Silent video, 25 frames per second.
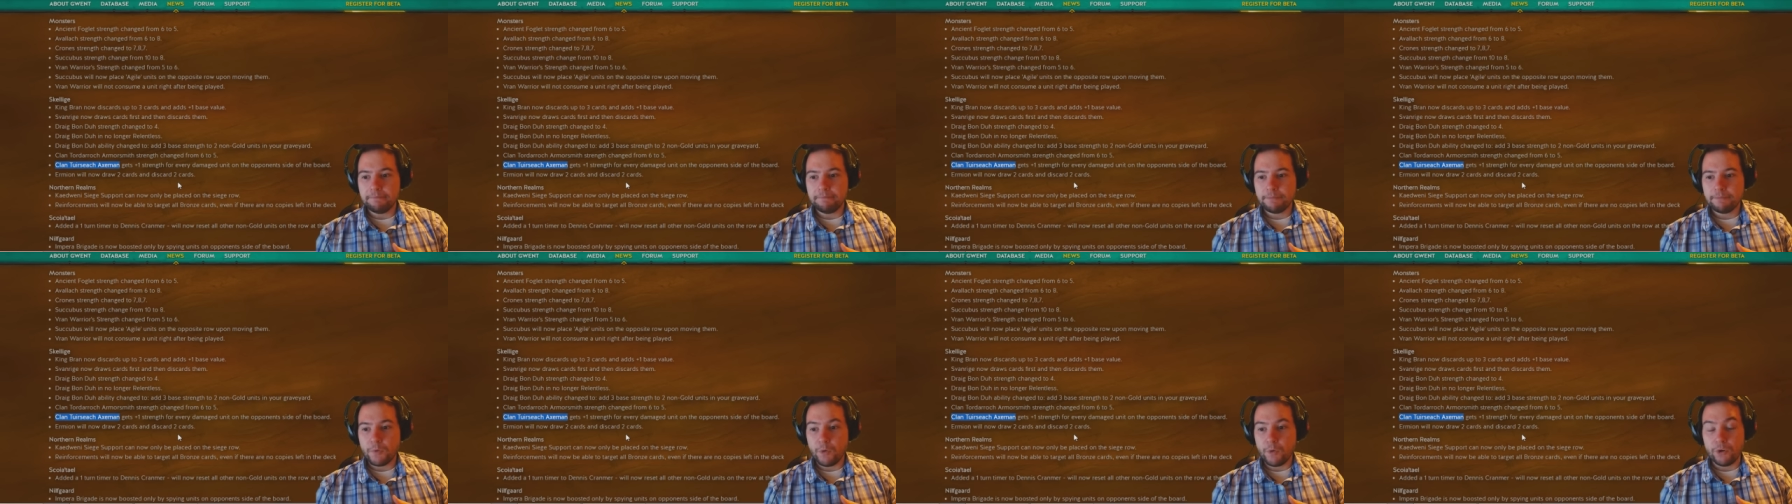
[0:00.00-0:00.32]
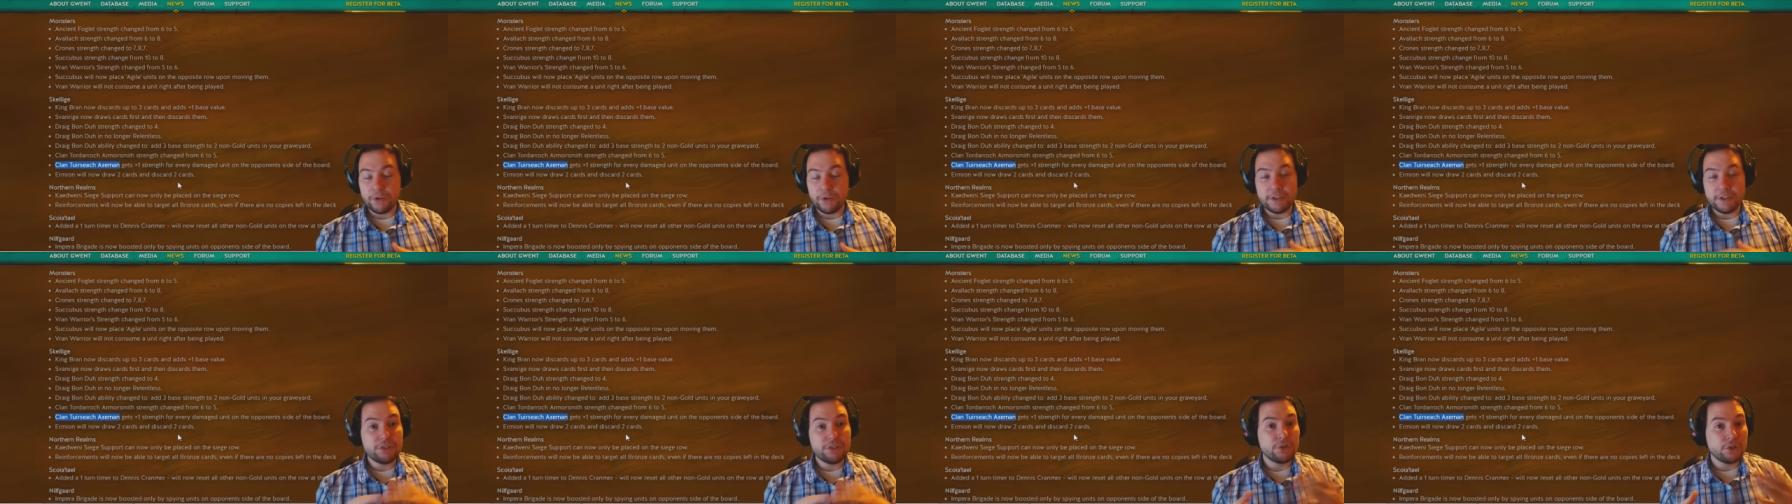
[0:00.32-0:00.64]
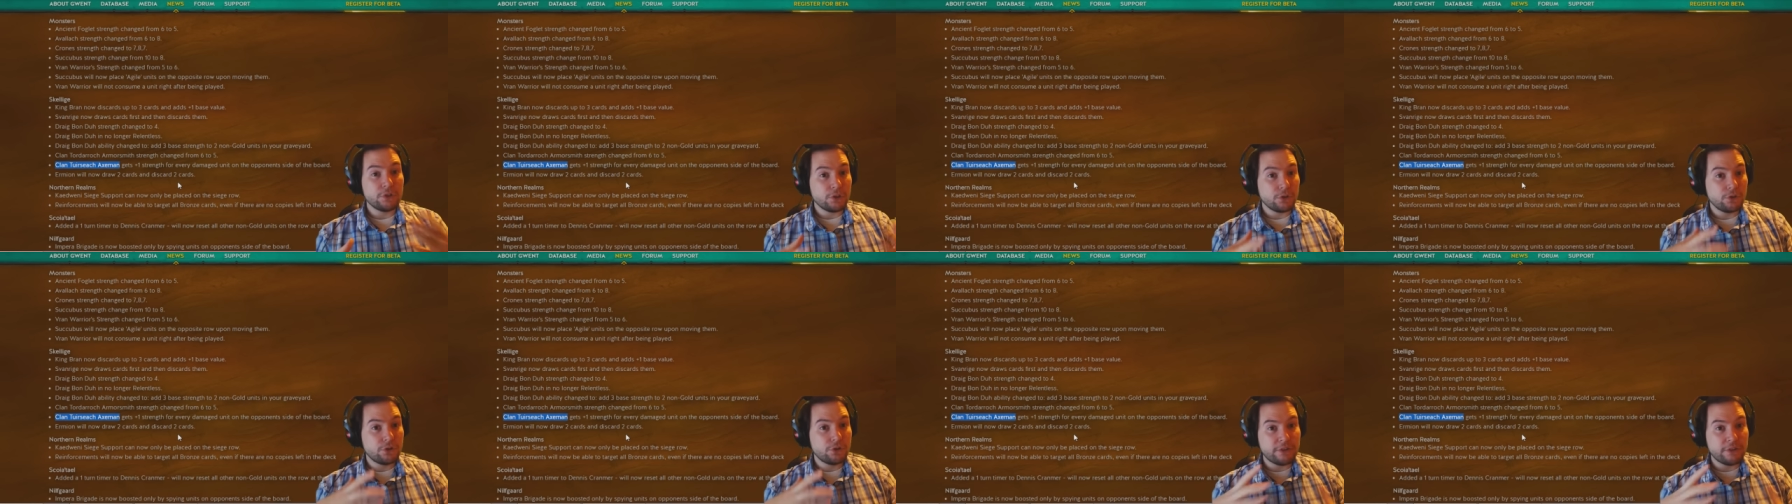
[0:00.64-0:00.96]
Or at least
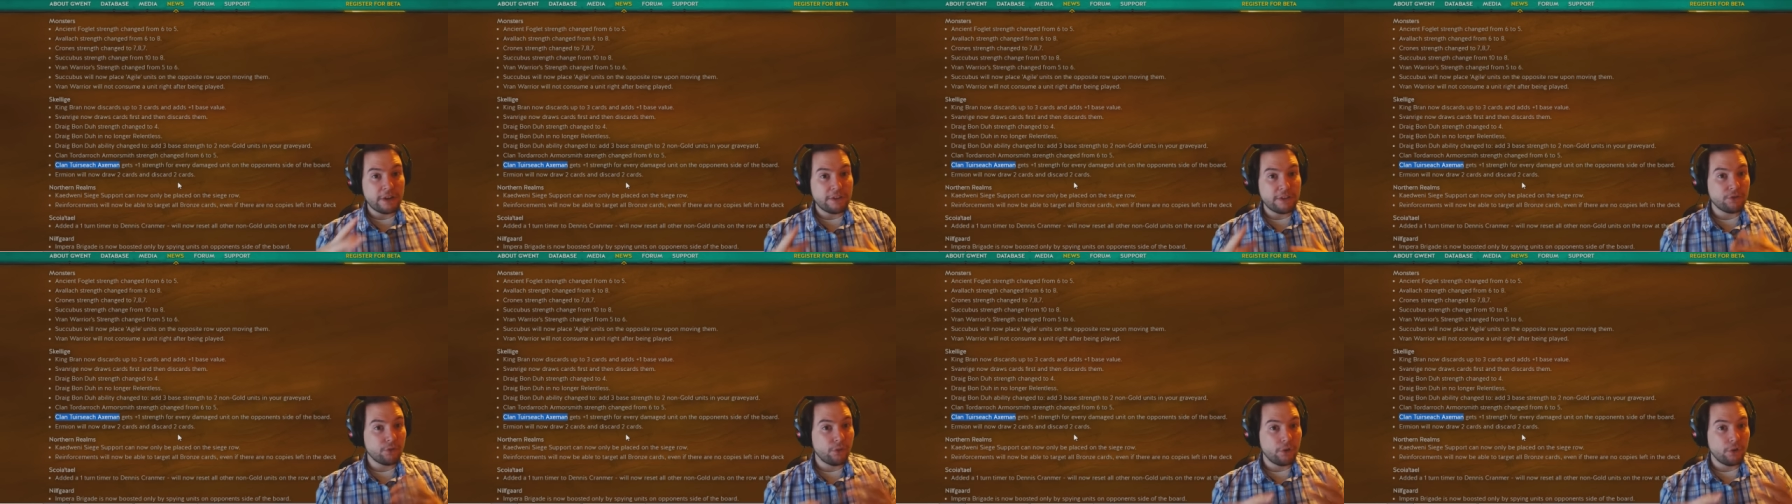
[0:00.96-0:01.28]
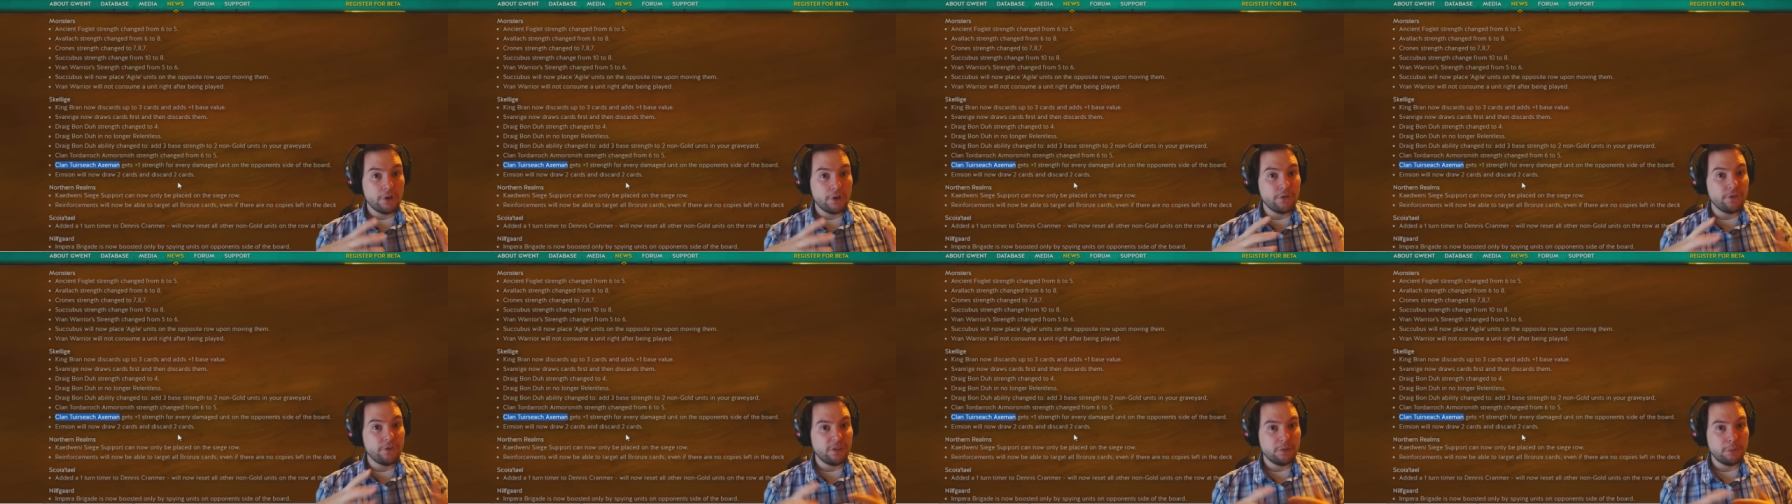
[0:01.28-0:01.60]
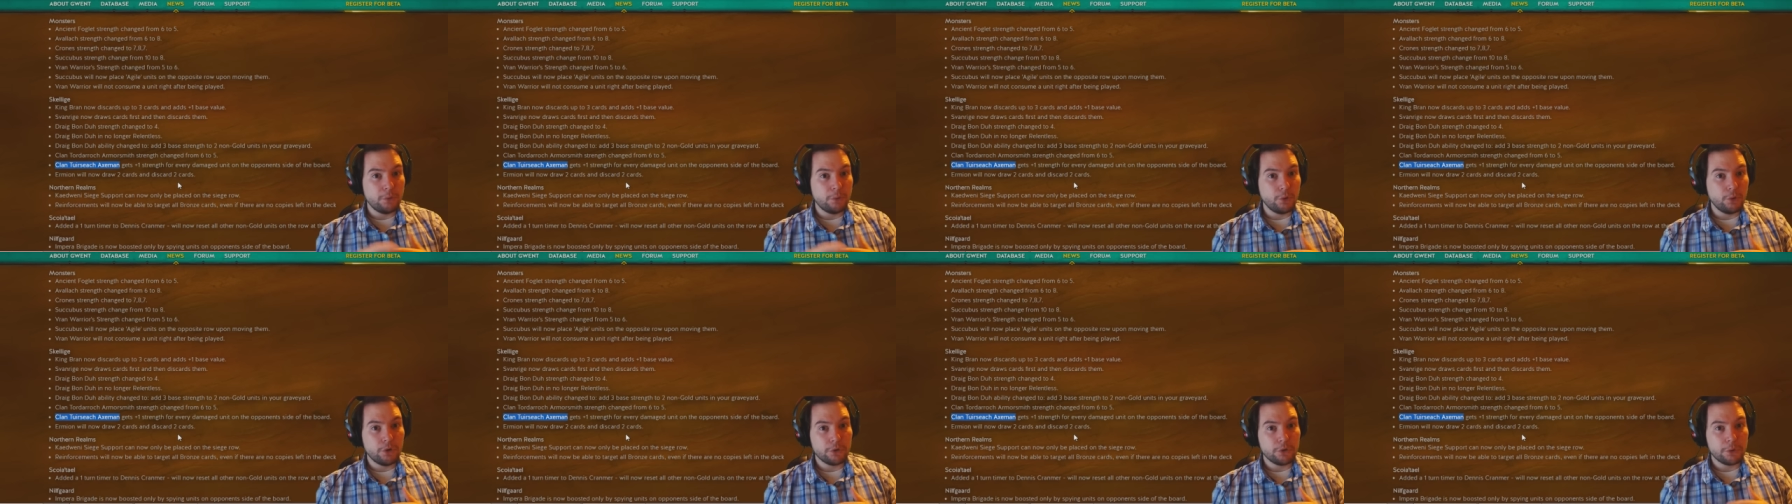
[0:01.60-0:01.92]
reduce strength all over the
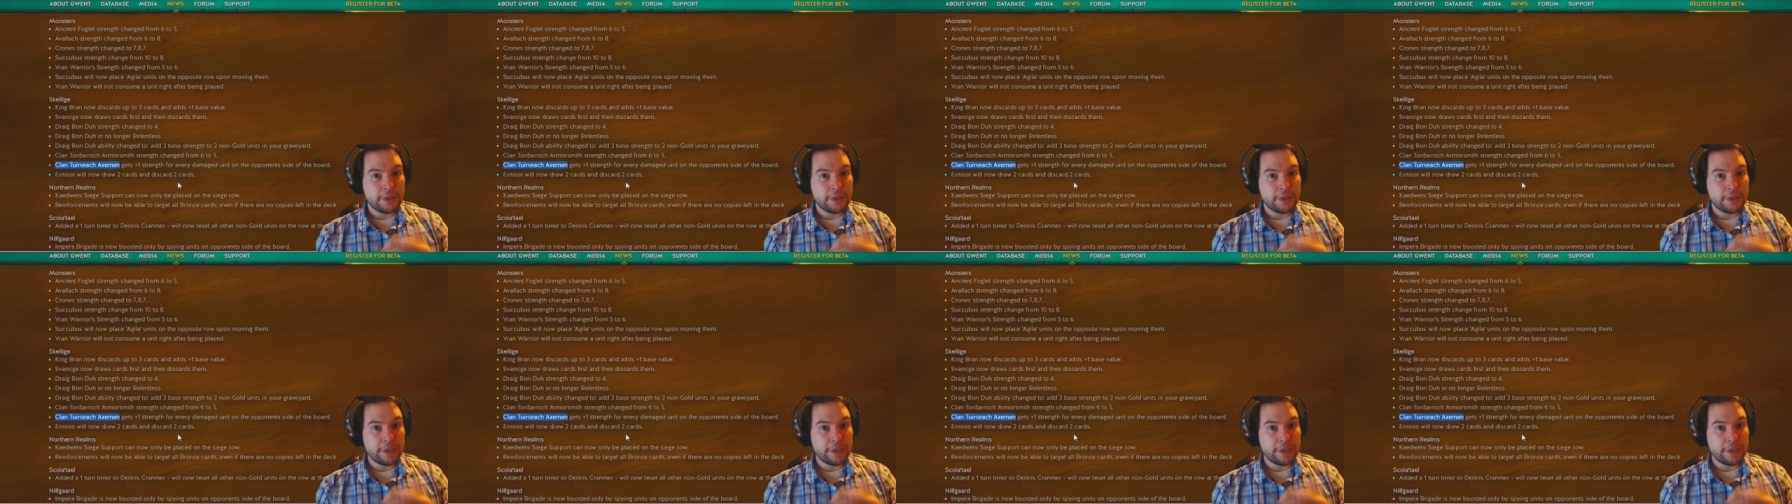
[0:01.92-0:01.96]
board